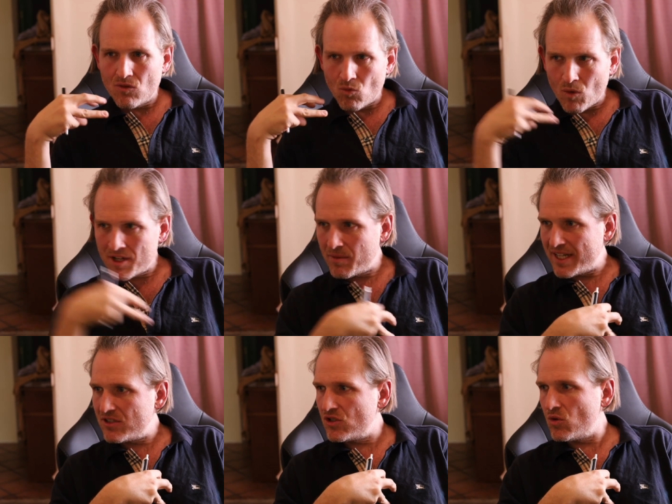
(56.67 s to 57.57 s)
what am I
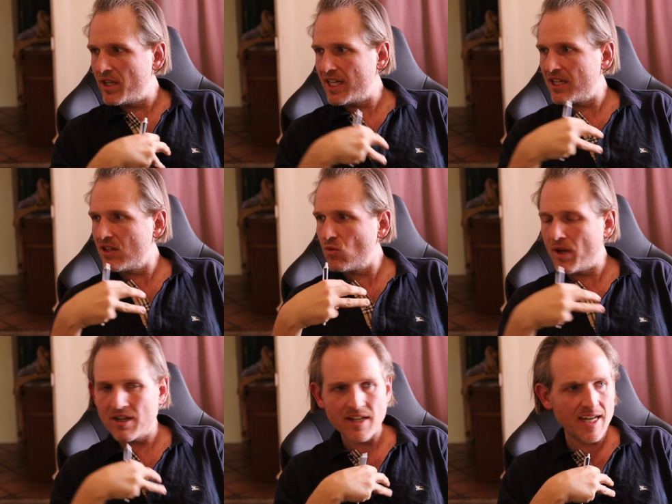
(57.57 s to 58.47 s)
doing? Where
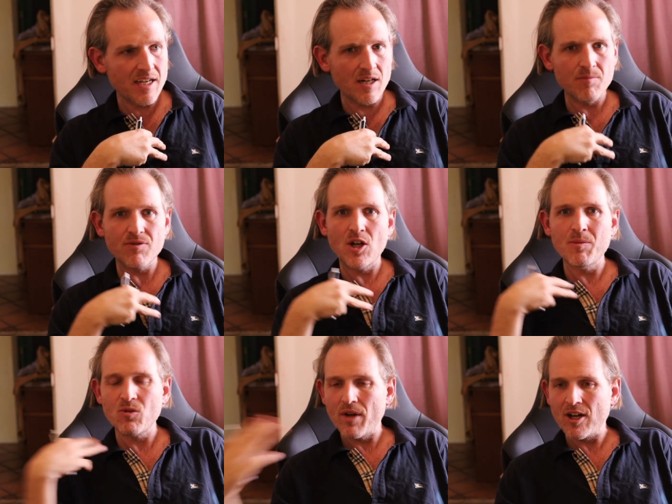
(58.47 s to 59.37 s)
did I come from?
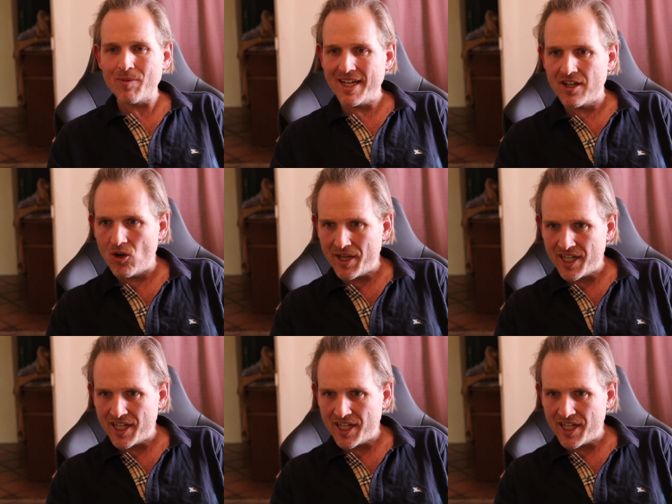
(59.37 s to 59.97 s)
And where am I going?